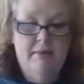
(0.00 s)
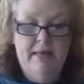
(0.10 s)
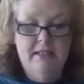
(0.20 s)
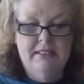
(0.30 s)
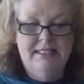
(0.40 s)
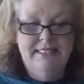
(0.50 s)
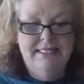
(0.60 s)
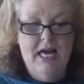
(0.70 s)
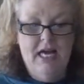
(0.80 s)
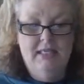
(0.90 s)
about
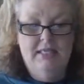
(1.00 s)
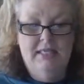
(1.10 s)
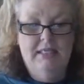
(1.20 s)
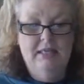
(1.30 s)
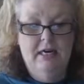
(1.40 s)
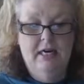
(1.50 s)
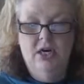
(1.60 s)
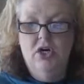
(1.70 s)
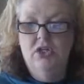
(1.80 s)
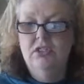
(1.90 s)
detoxing our
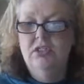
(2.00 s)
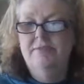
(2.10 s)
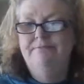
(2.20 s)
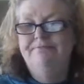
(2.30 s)
dogs,